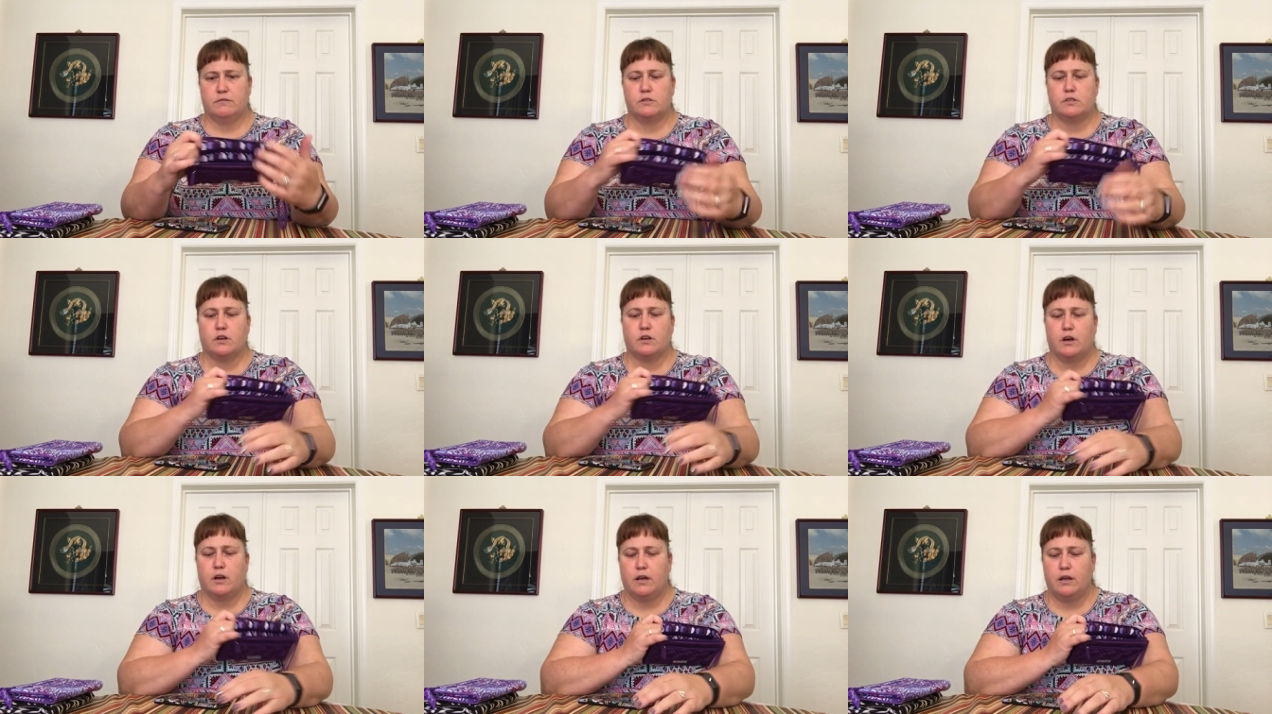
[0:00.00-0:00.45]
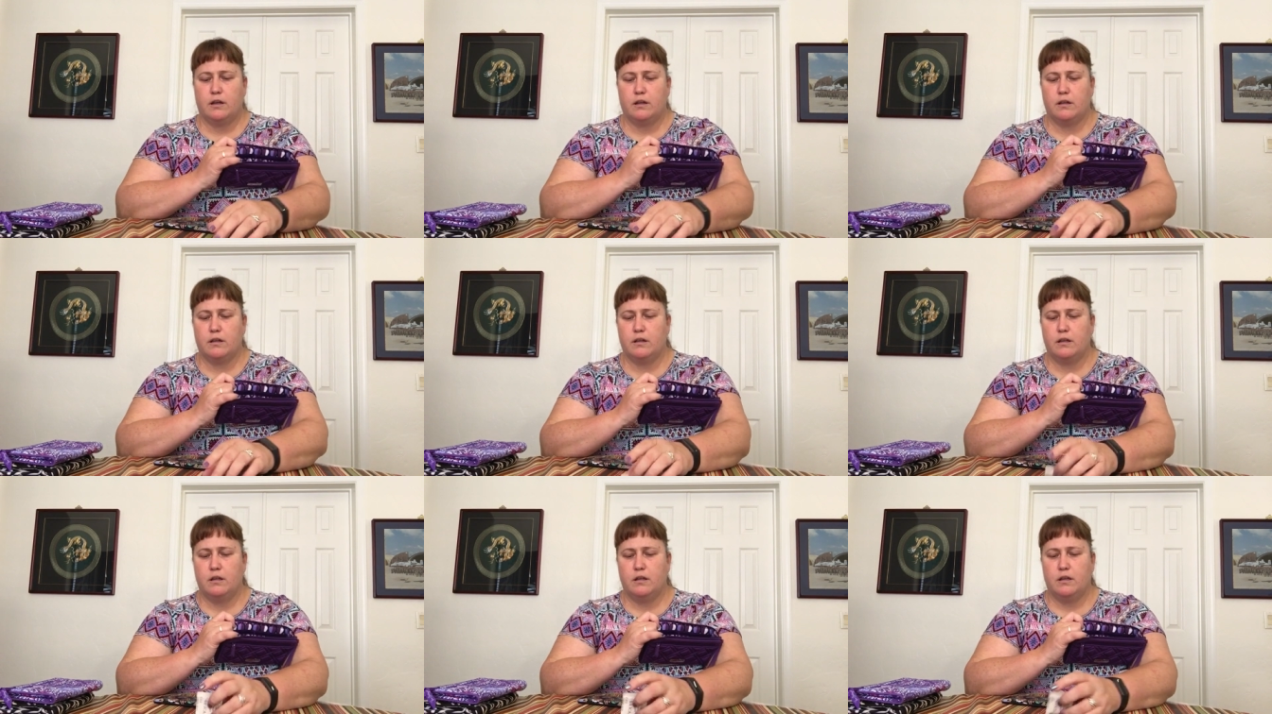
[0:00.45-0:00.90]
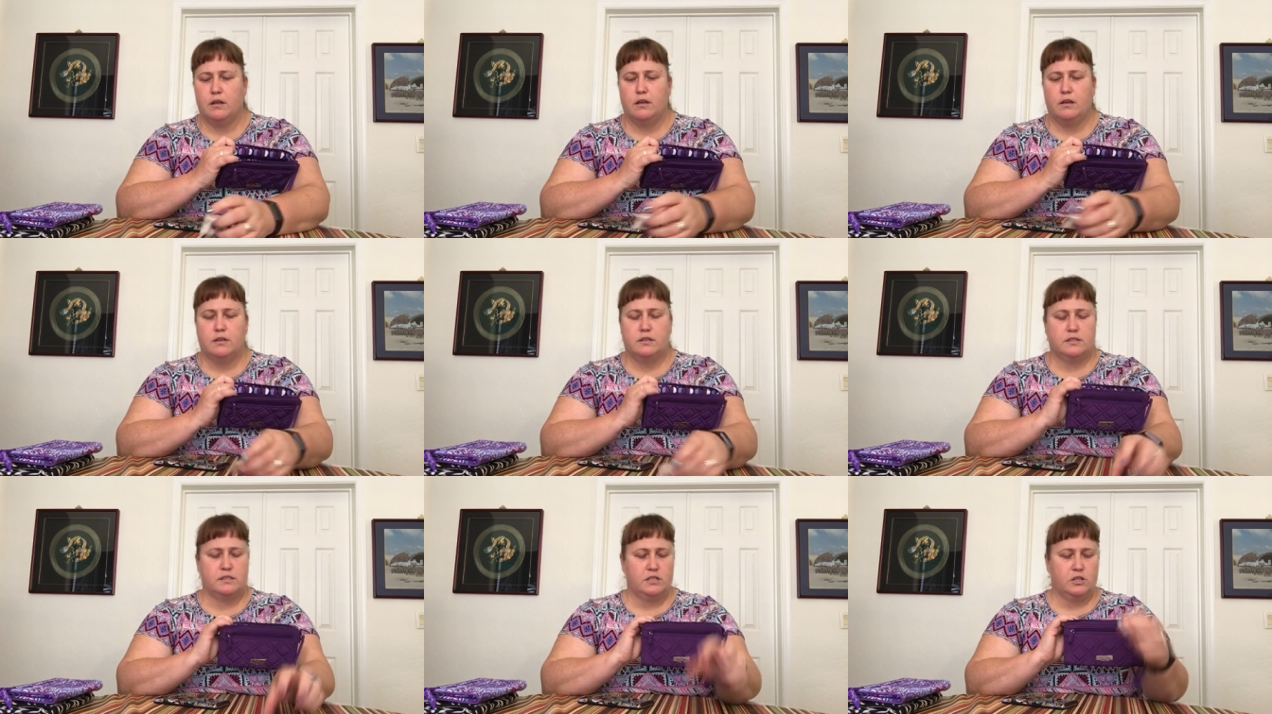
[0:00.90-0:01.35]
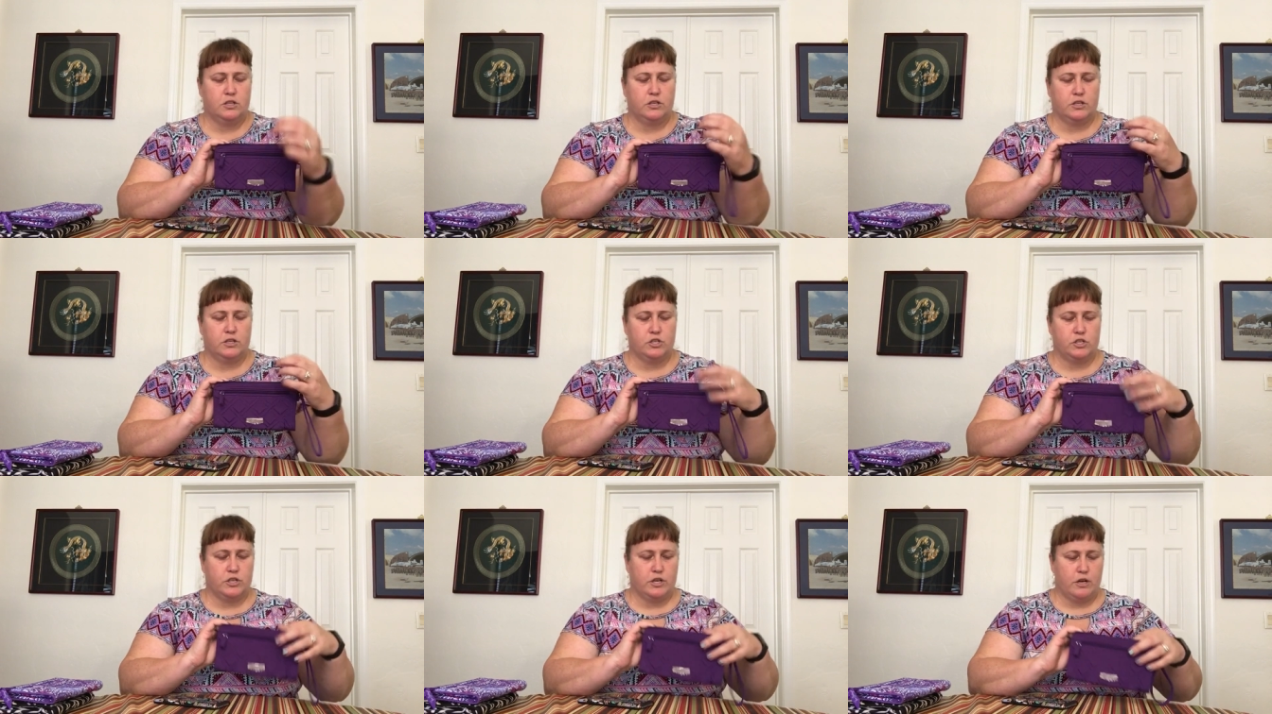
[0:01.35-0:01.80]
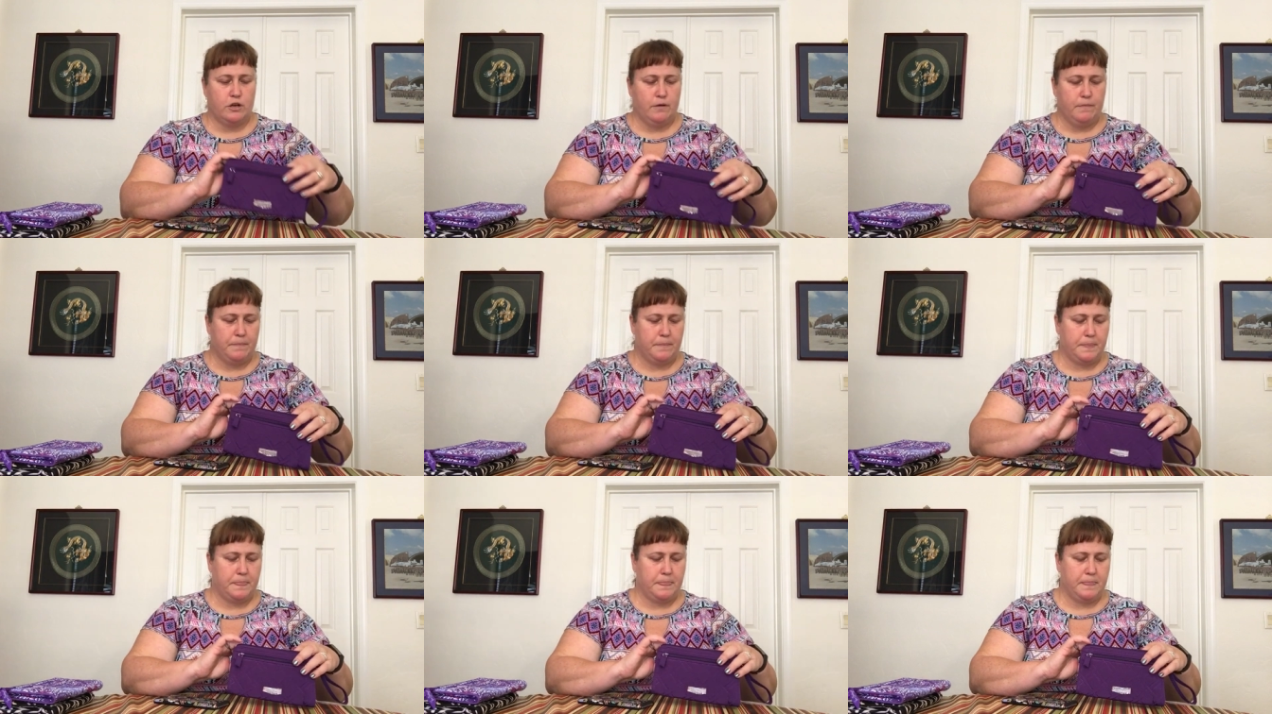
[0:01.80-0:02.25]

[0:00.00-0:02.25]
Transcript: sorry, silica gel.